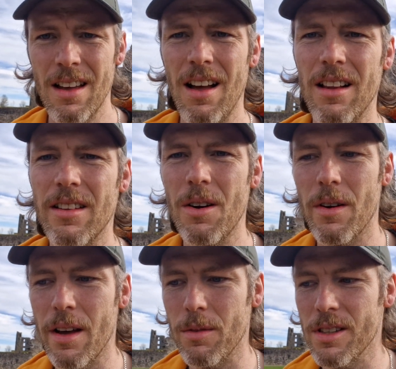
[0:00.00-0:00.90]
although
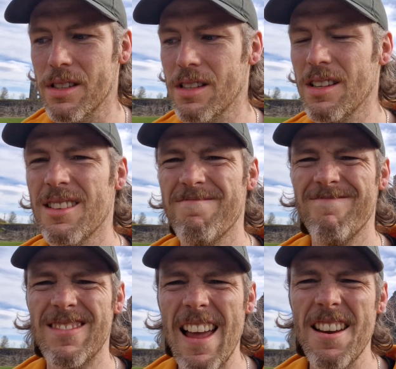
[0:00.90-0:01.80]
it was
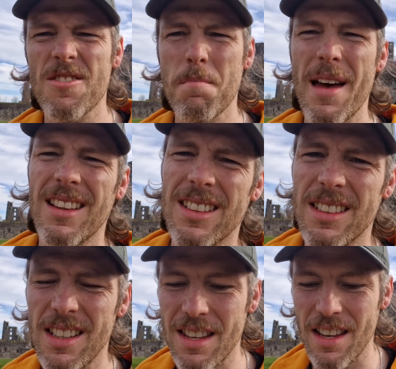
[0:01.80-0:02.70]
detrimental
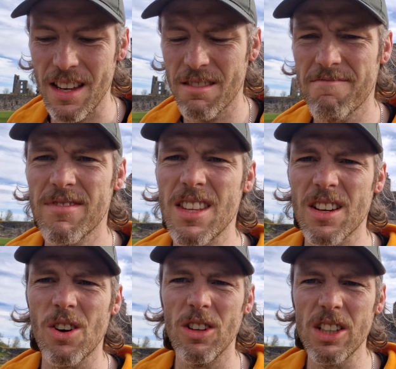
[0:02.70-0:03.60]
to the
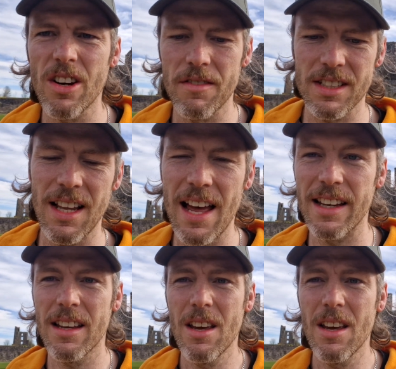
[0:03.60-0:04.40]
culture of his land,